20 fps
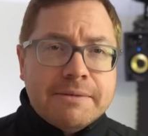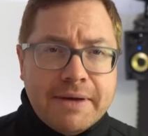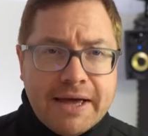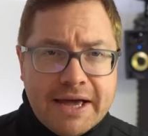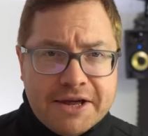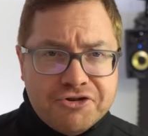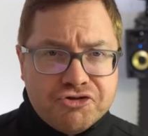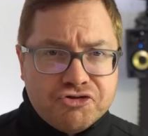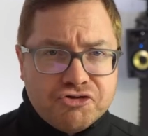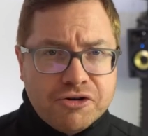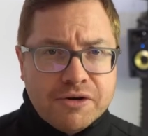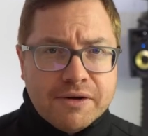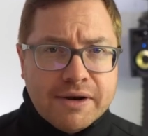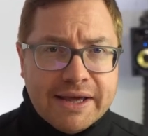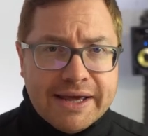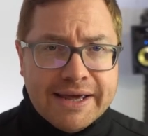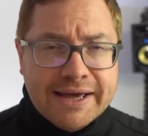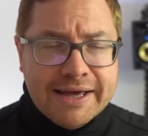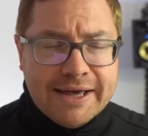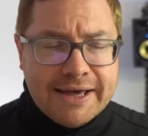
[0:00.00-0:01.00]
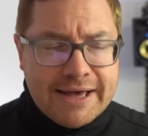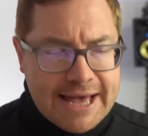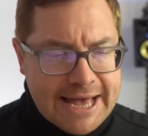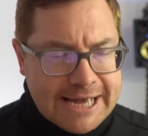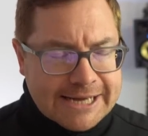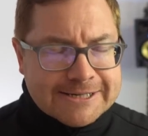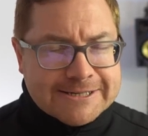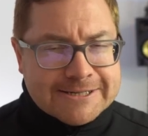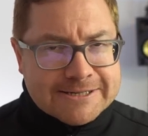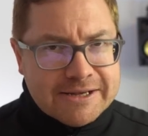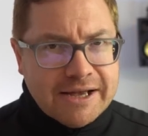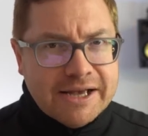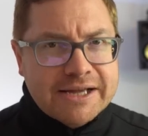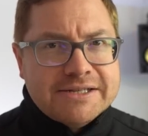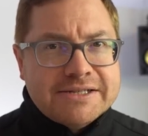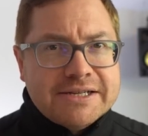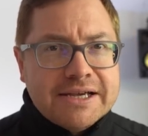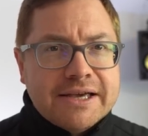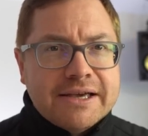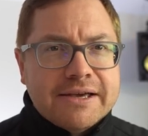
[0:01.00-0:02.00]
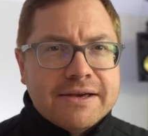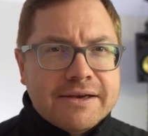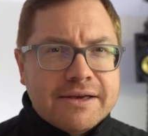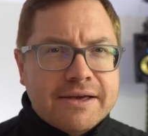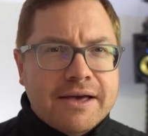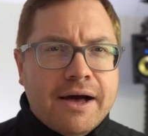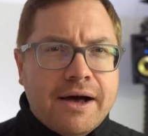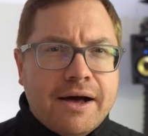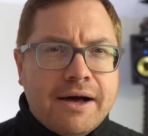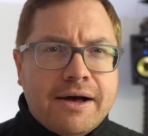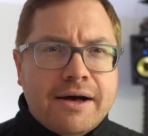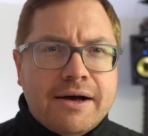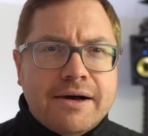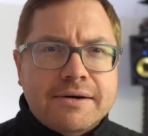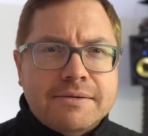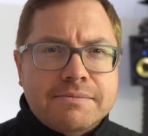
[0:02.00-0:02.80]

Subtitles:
to be a truly exciting car